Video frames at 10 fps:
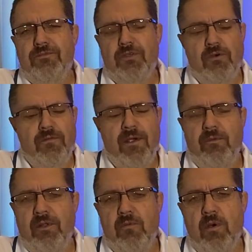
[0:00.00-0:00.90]
know if I
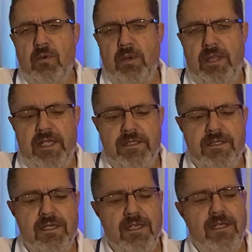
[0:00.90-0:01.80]
really want one of these.
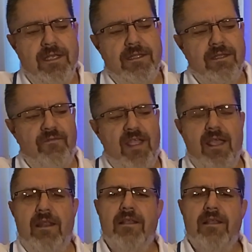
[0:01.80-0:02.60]
The fan